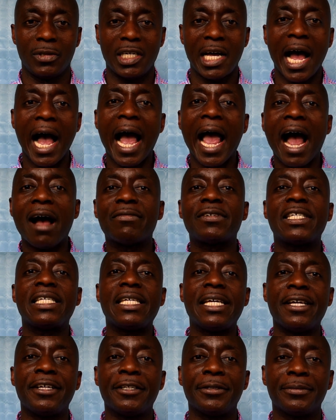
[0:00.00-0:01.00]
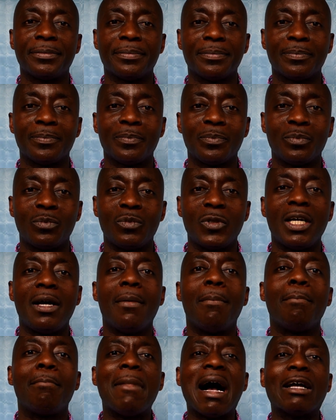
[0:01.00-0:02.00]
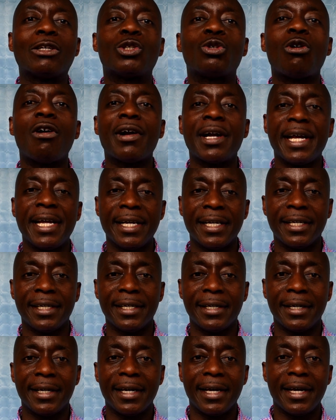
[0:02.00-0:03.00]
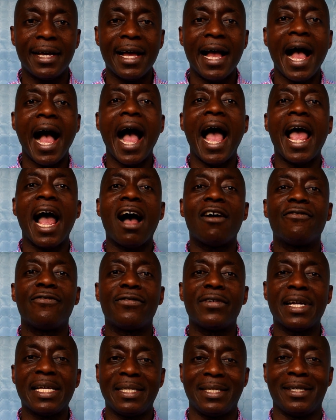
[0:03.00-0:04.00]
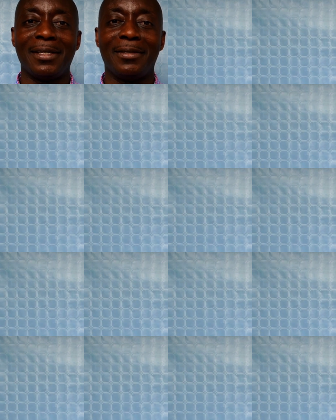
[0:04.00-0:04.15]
I have seen, masore, I have risen.